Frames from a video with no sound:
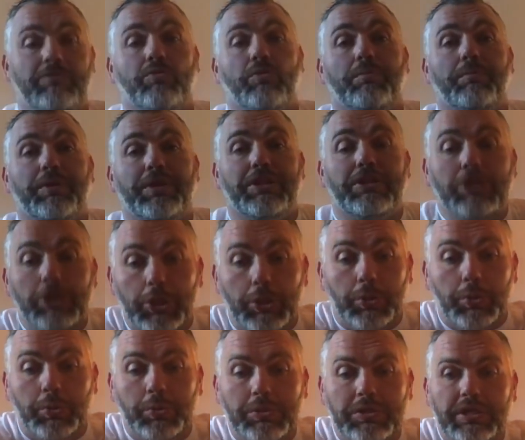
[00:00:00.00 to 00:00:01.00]
So what I'm going to
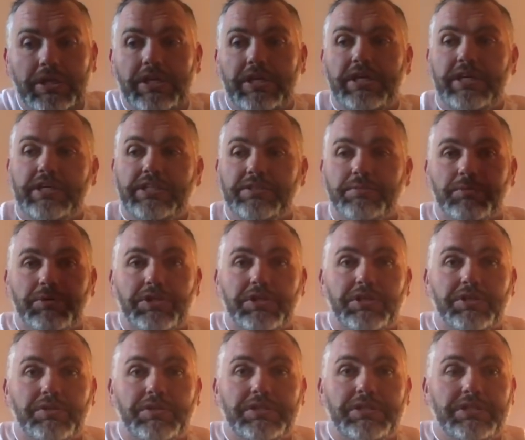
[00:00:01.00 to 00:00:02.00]
do is I'm going
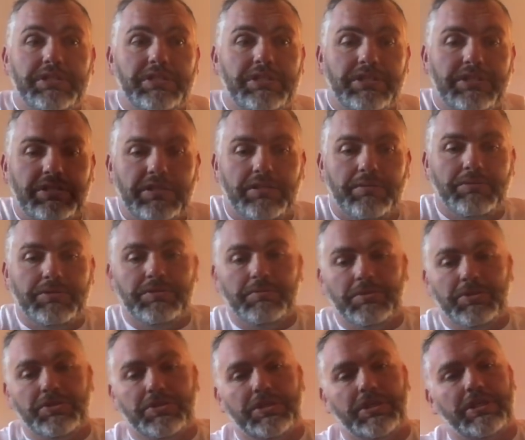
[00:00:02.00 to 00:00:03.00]
to, let me just
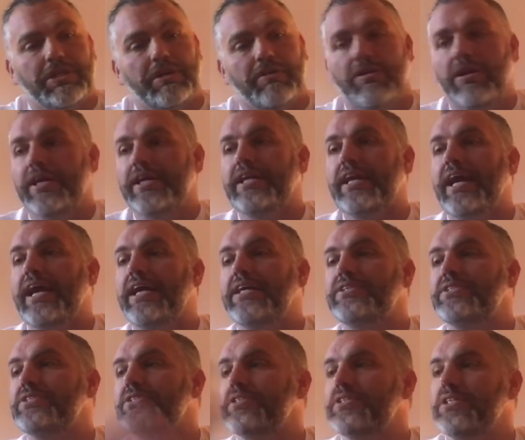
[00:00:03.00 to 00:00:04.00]
make sure I get that right,
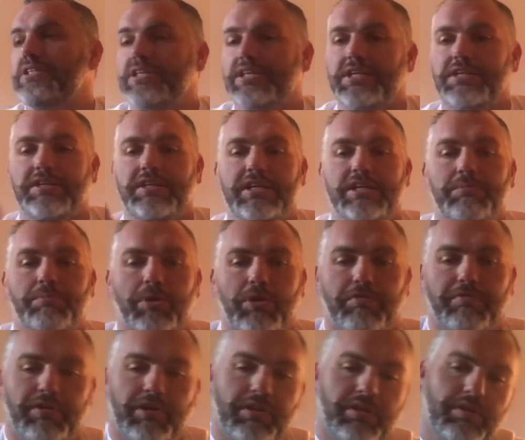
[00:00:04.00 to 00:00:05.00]
S and D,
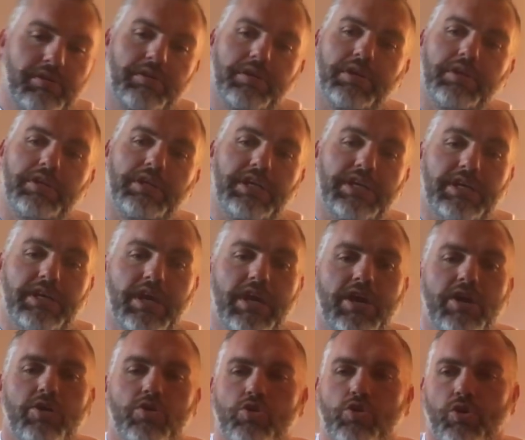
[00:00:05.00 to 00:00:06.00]
perfect, and D,
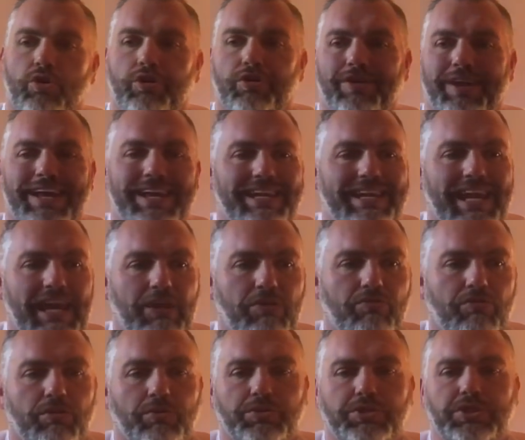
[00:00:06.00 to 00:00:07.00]
sugar and
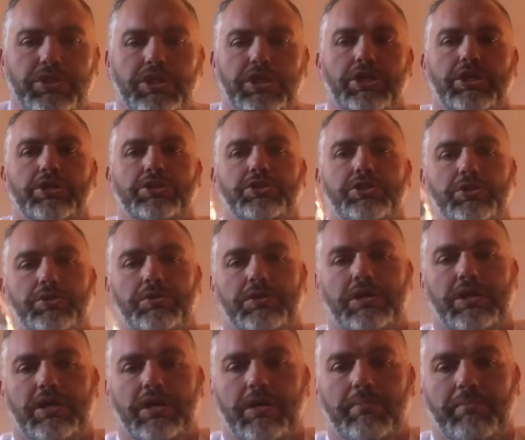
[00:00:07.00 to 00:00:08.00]
dextrose. So
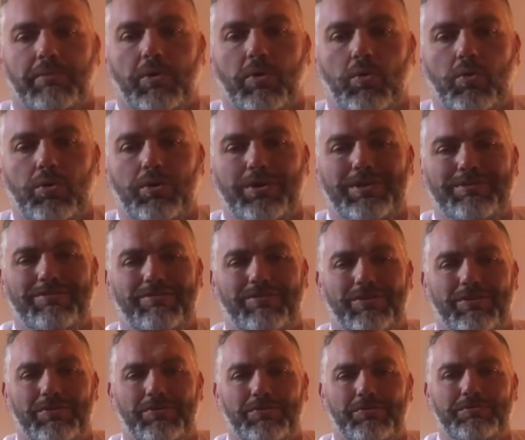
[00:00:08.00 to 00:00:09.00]
I'm going
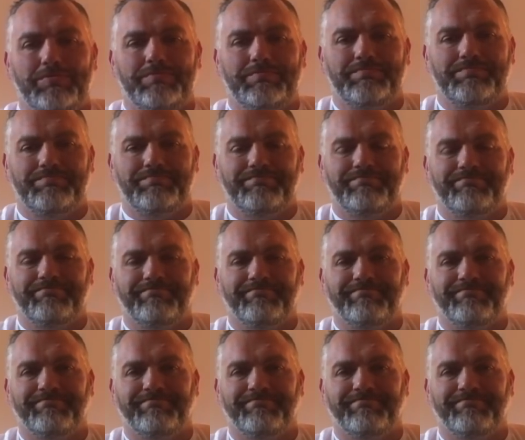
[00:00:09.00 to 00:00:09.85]
to, I'm